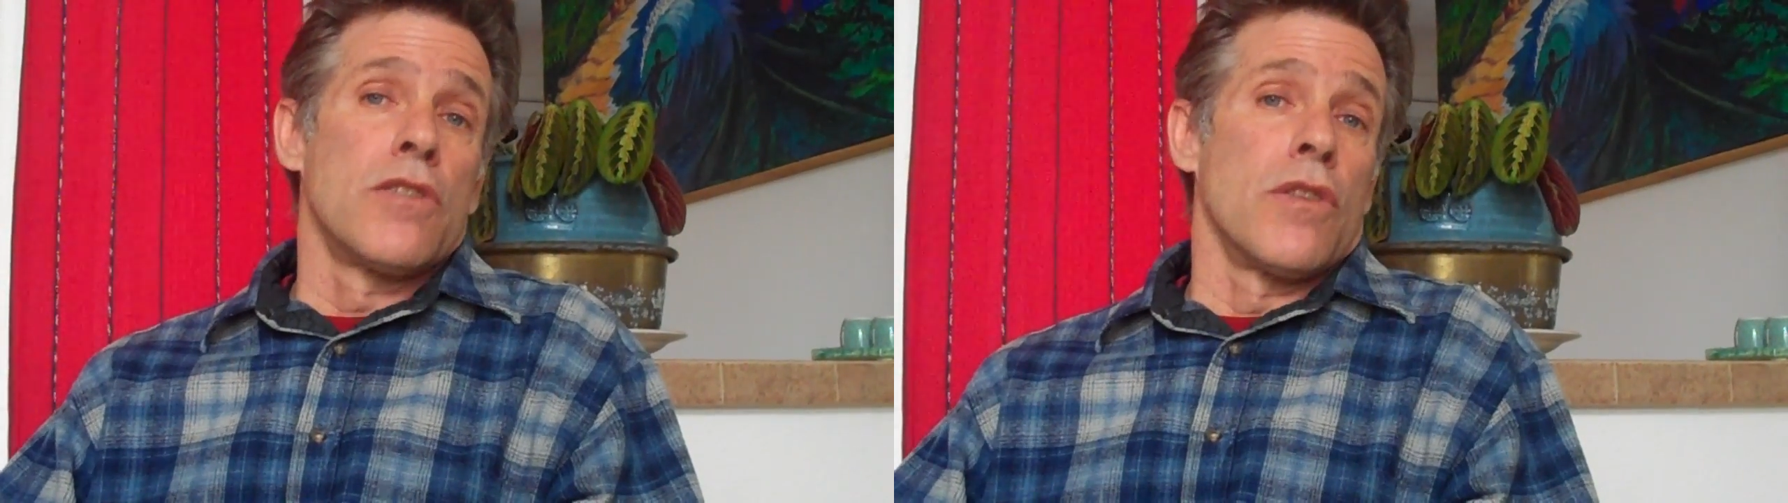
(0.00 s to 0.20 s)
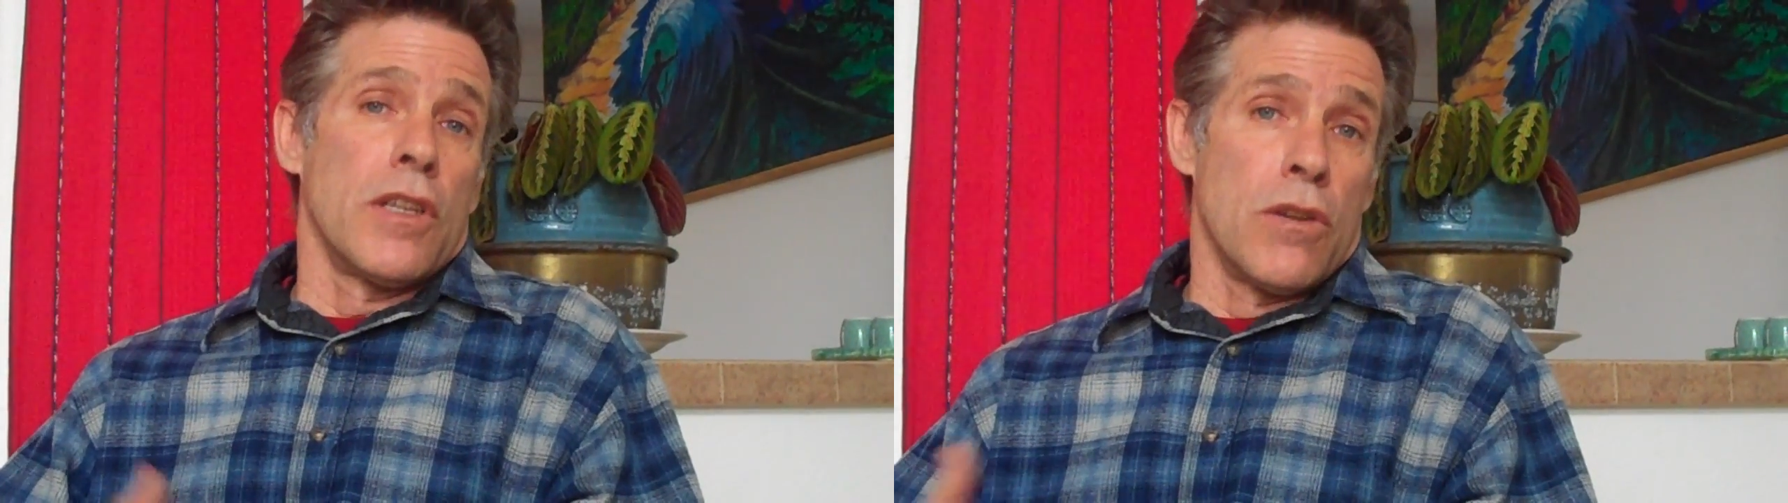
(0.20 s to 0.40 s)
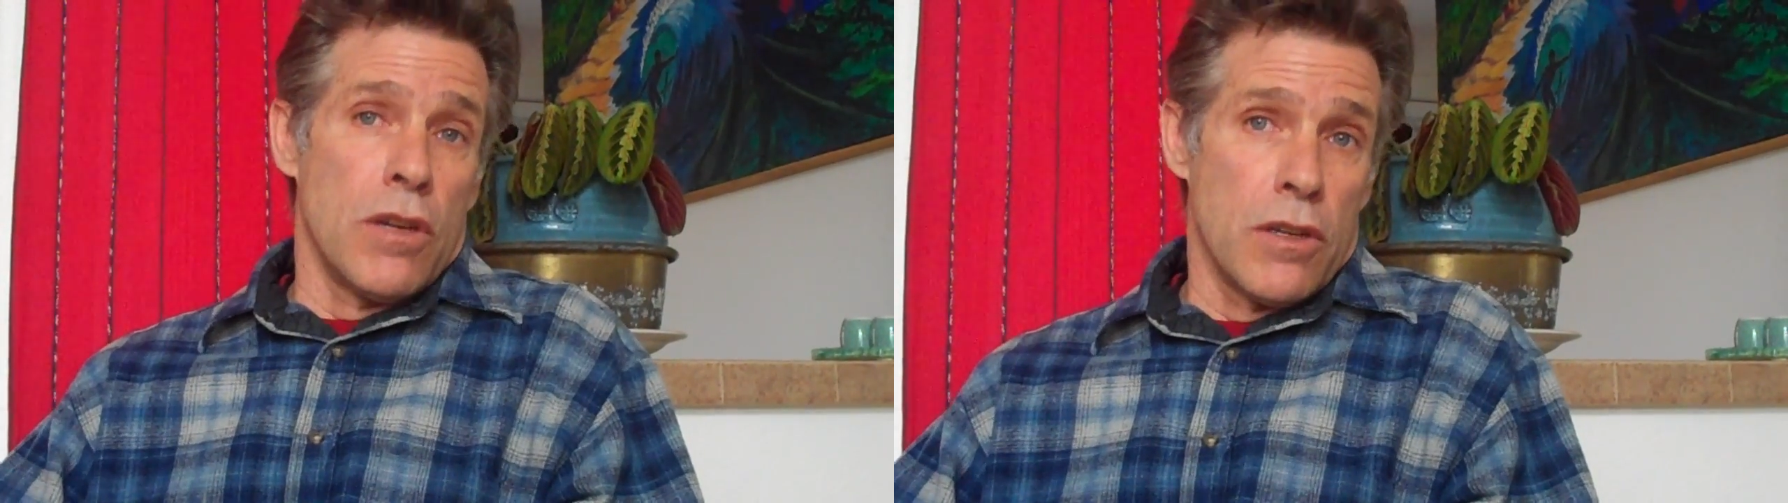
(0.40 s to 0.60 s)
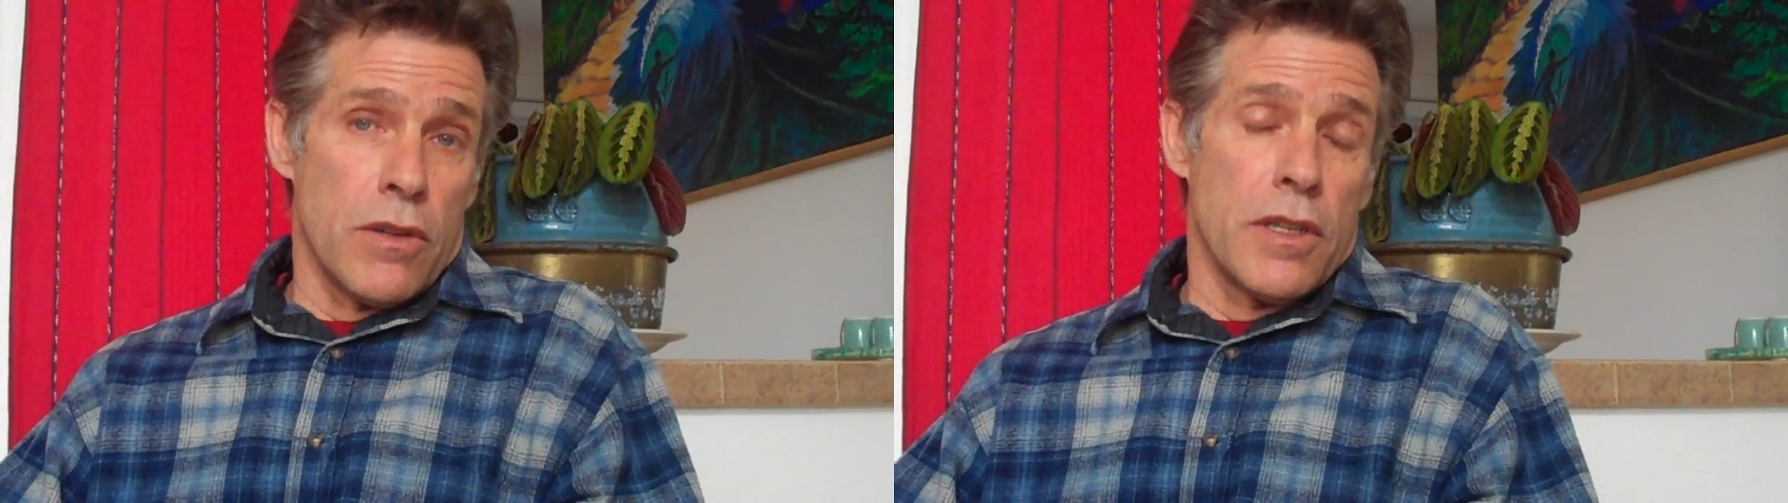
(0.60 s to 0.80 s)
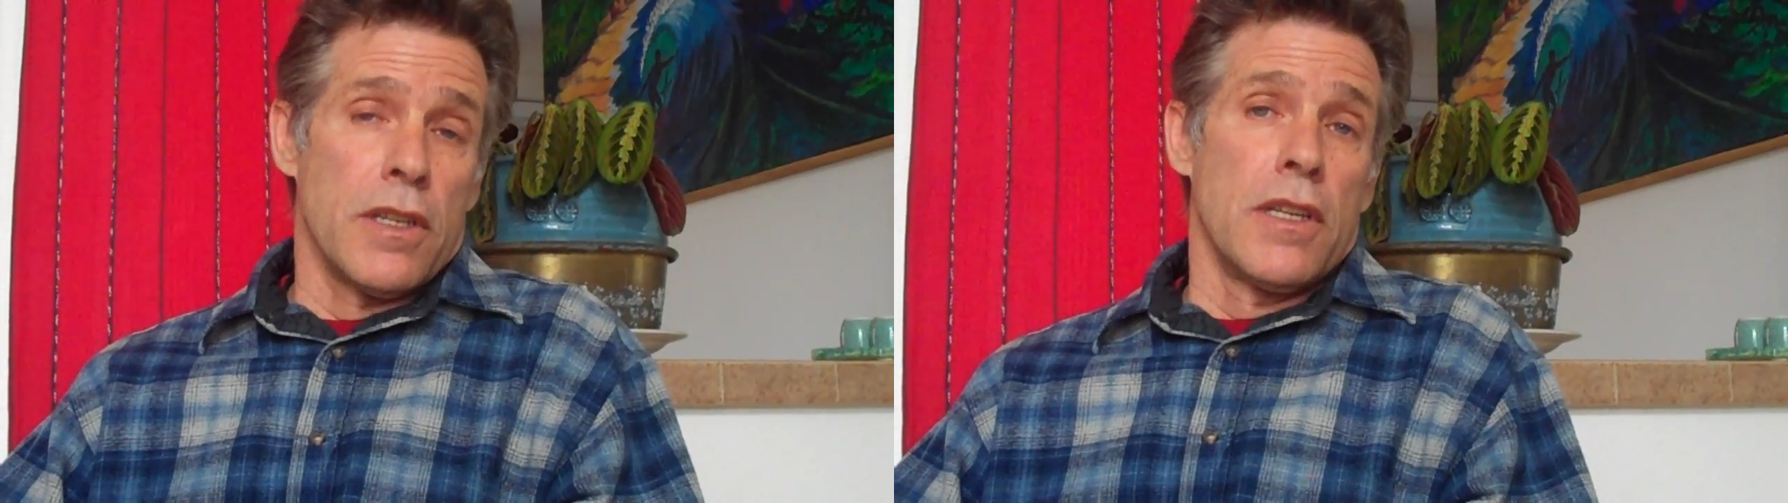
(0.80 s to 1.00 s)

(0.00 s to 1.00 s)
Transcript: so they go hungry.